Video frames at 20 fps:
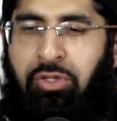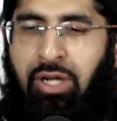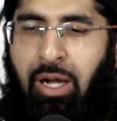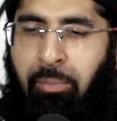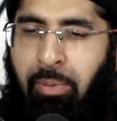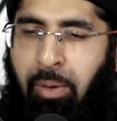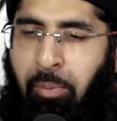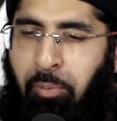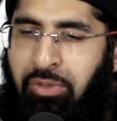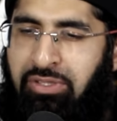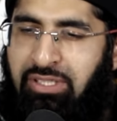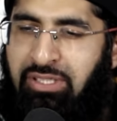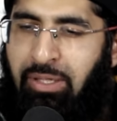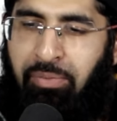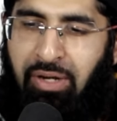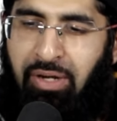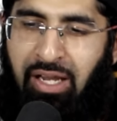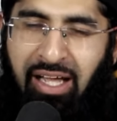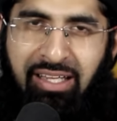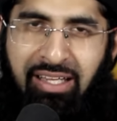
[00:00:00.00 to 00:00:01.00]
to come up with
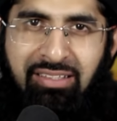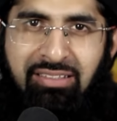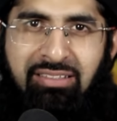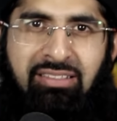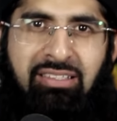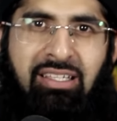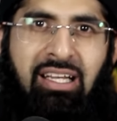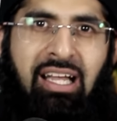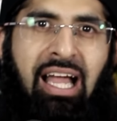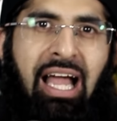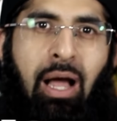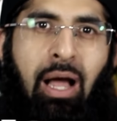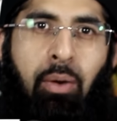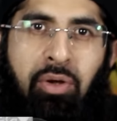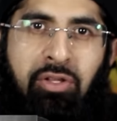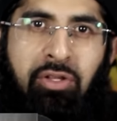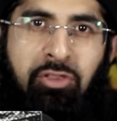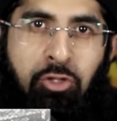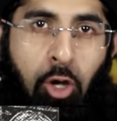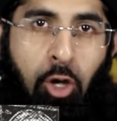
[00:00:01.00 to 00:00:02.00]
some lines. Yeah.
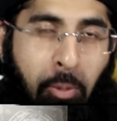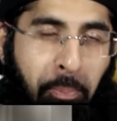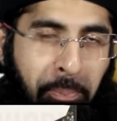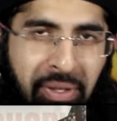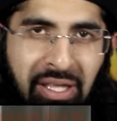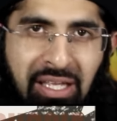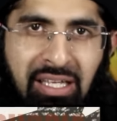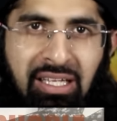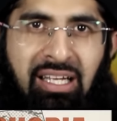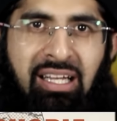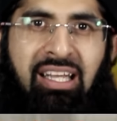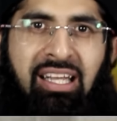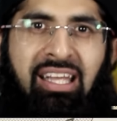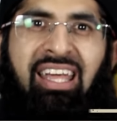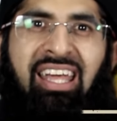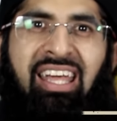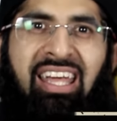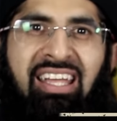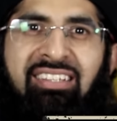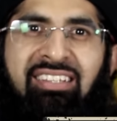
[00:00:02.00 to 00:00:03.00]
Our topic
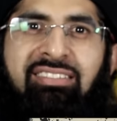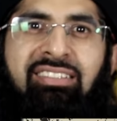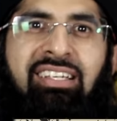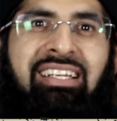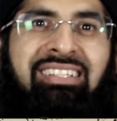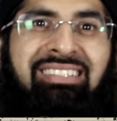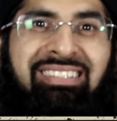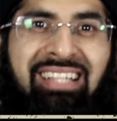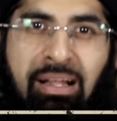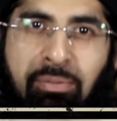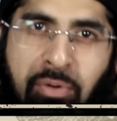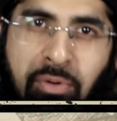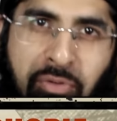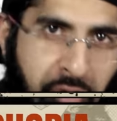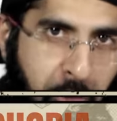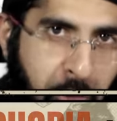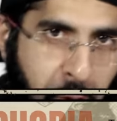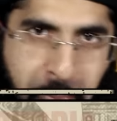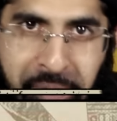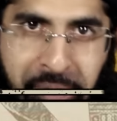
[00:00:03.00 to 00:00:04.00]
is
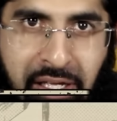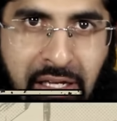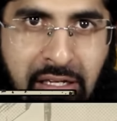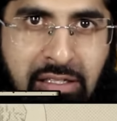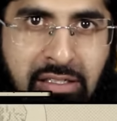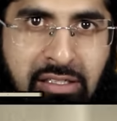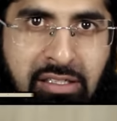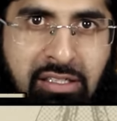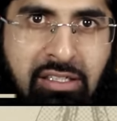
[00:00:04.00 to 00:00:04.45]
Islamophobia.